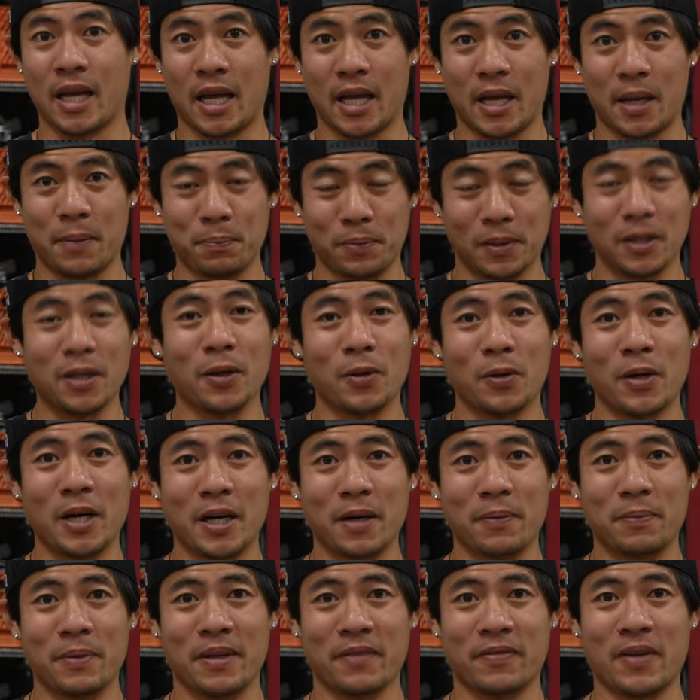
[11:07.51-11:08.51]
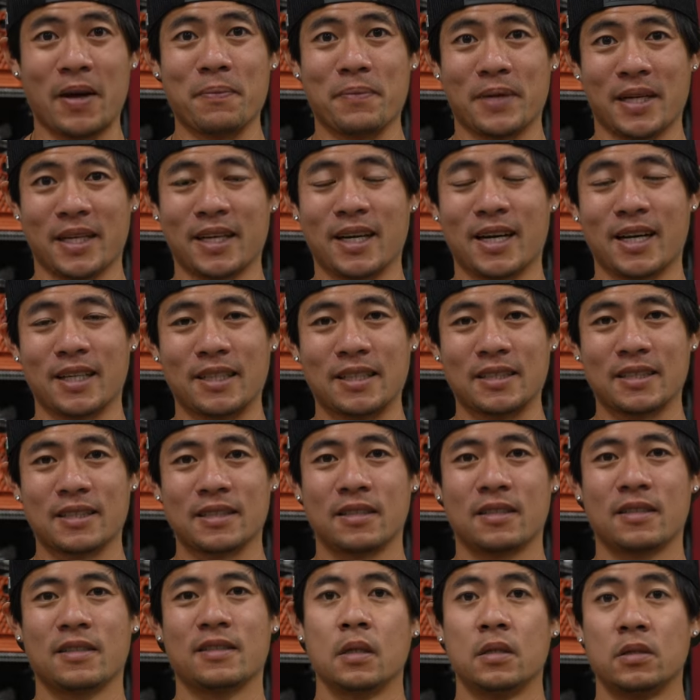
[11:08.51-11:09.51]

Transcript: and blow up if I'm being honest.